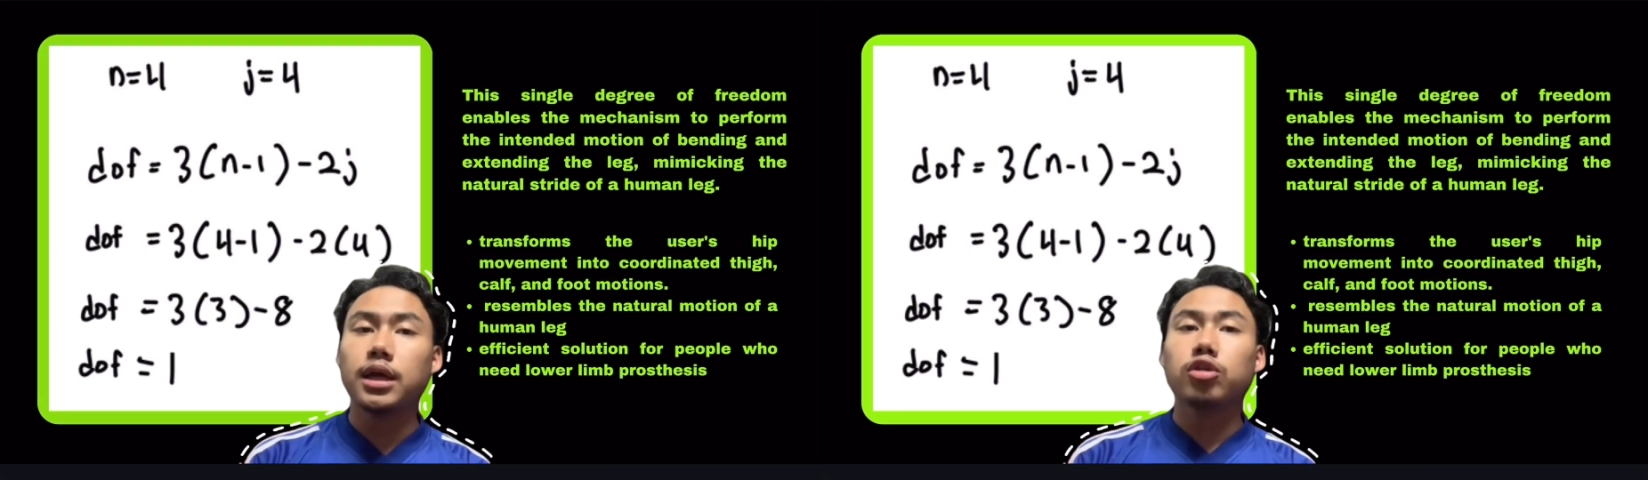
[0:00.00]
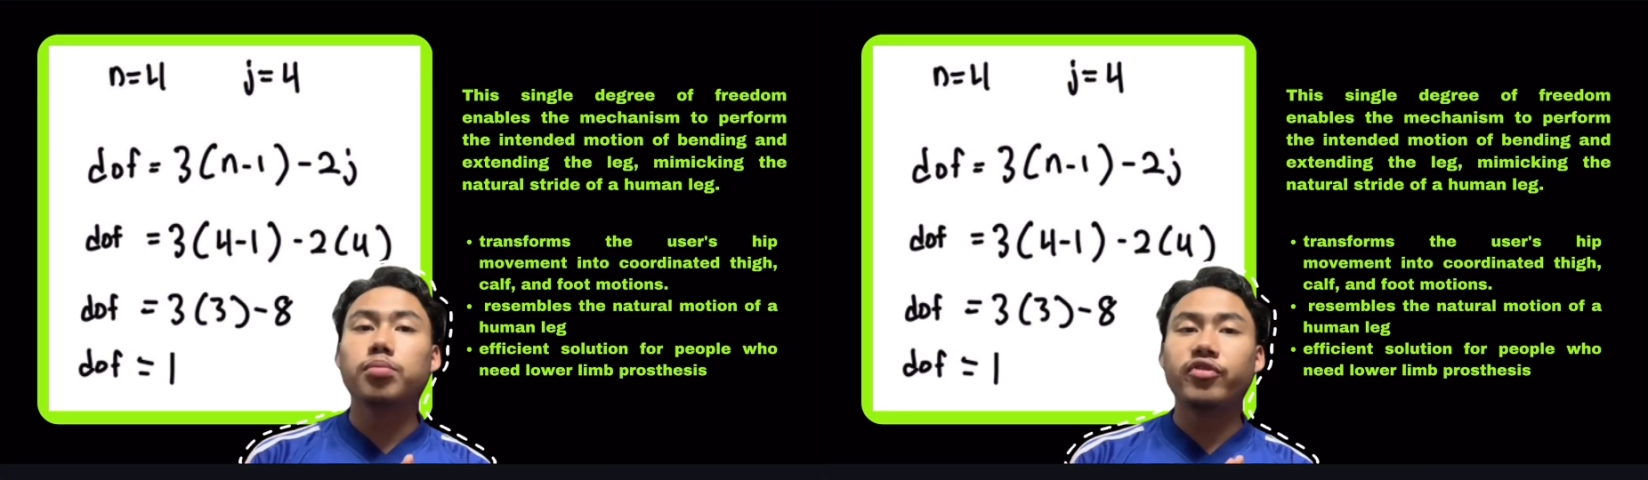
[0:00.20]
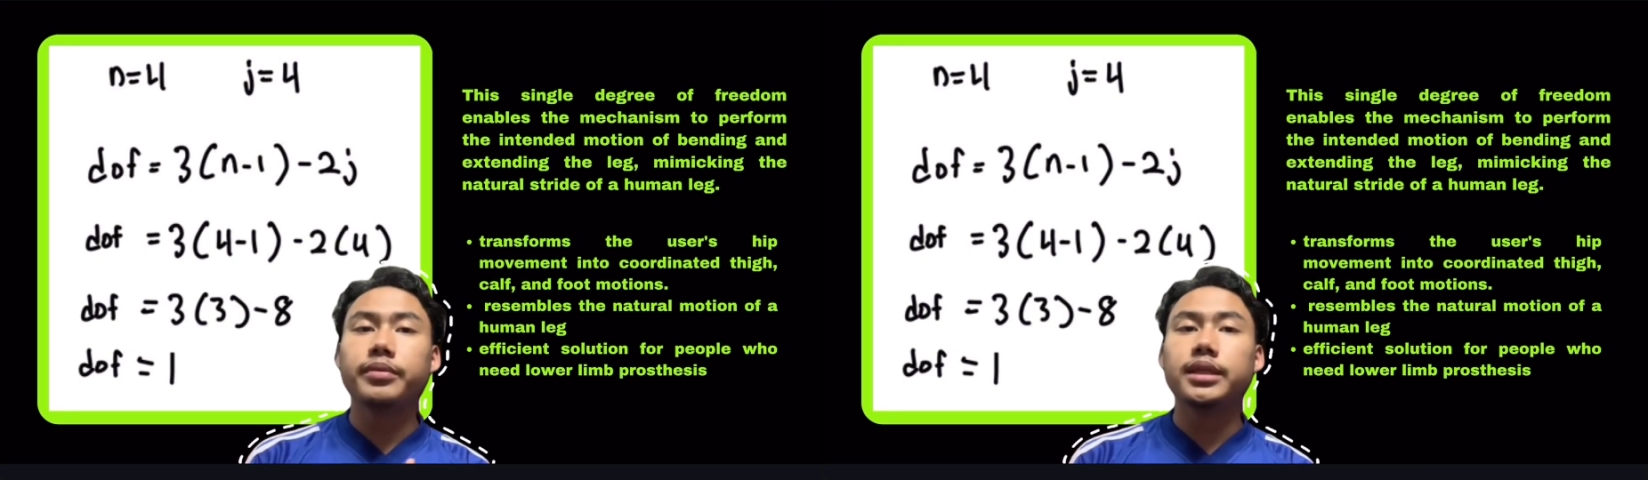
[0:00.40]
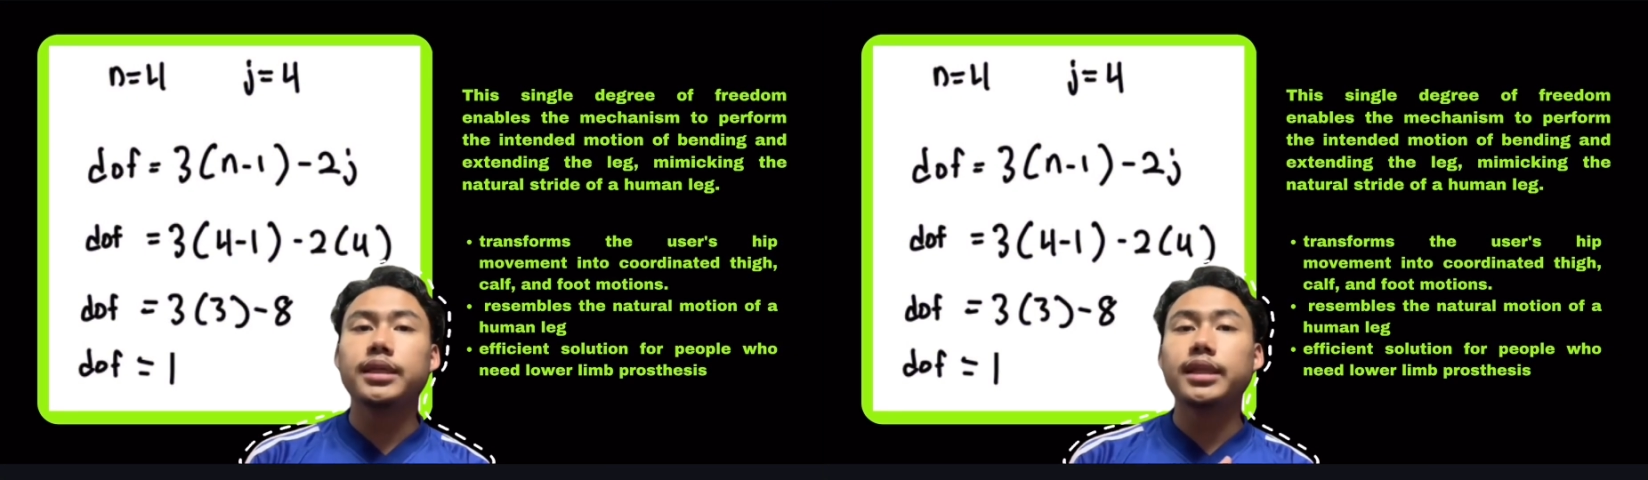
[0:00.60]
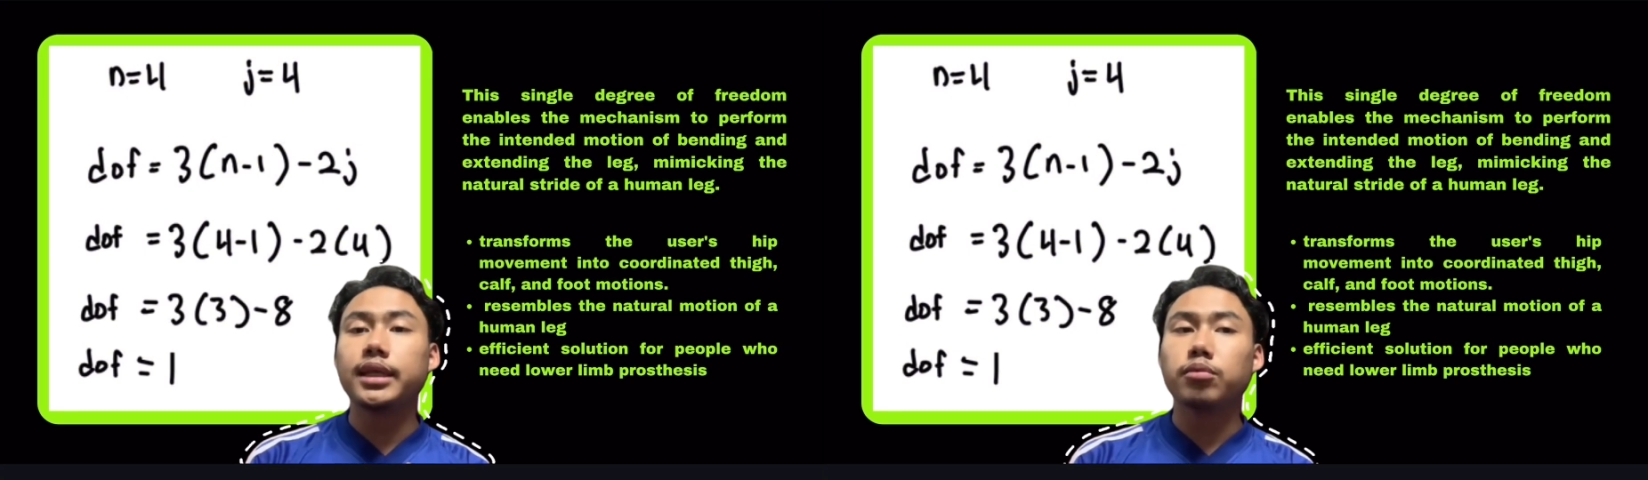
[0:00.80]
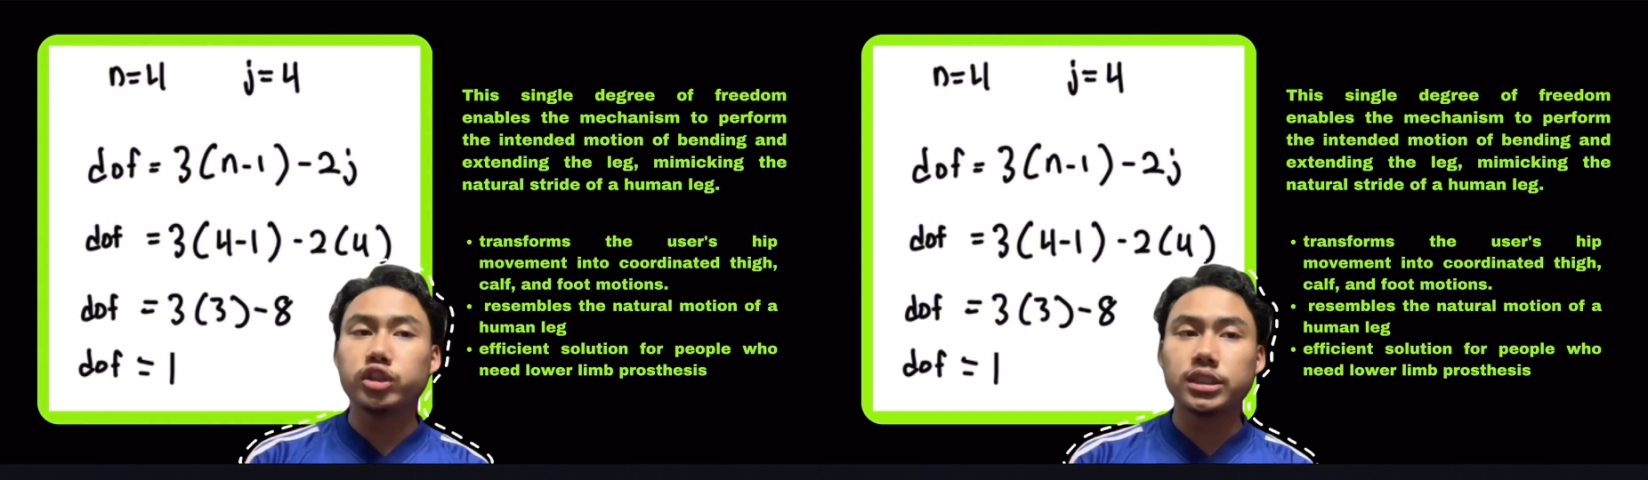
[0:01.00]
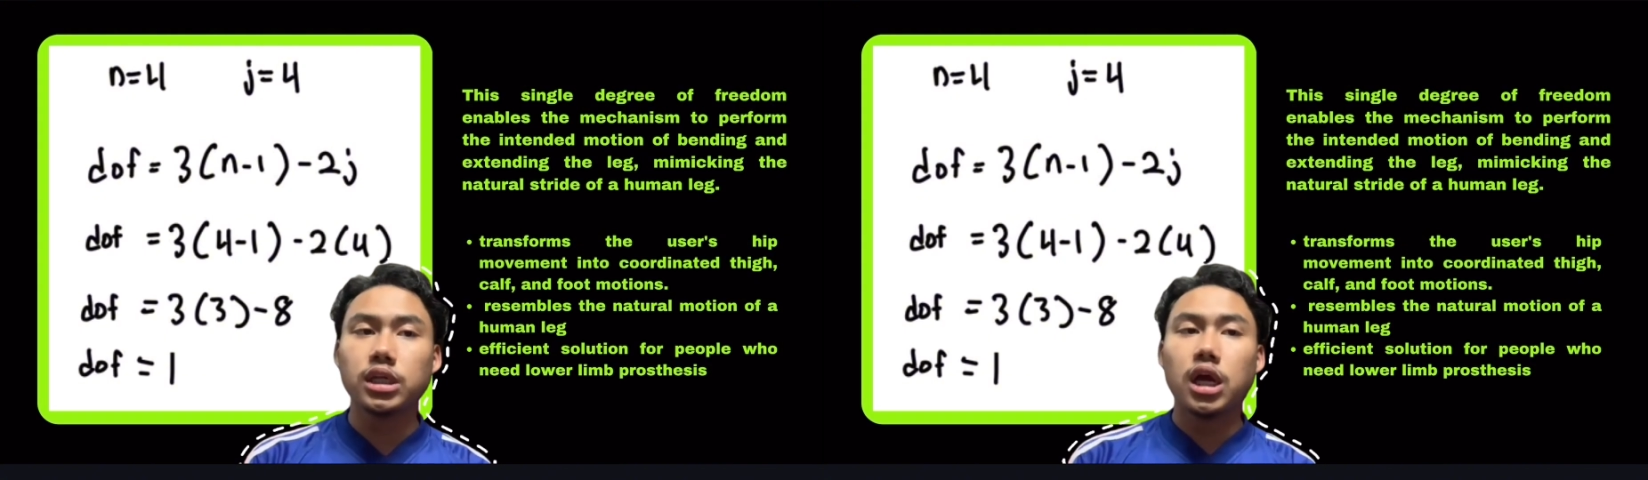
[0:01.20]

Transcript: to perform the intended motion